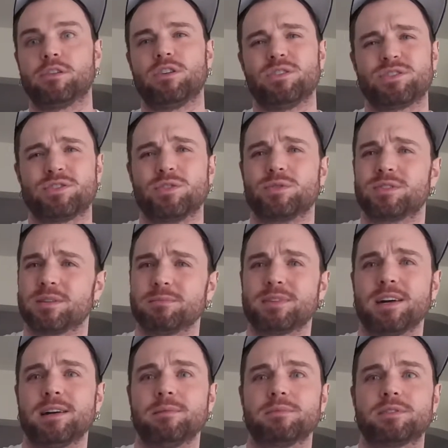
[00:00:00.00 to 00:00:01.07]
also
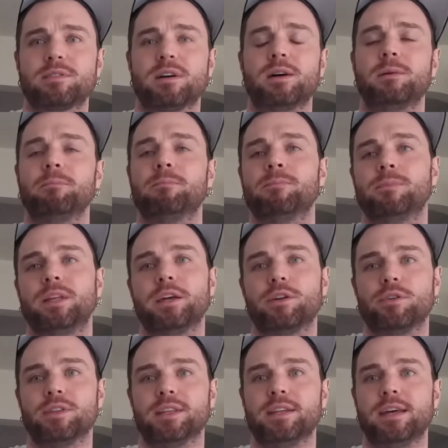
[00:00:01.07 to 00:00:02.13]
sometimes
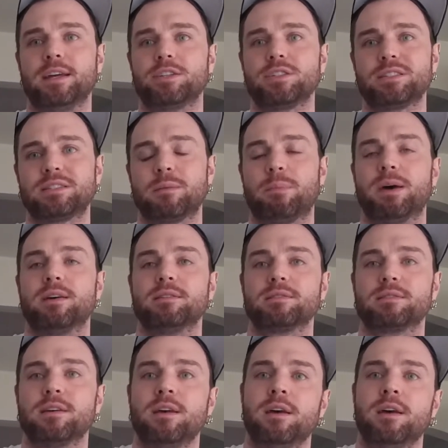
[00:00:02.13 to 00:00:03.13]
later in the day. It just depends.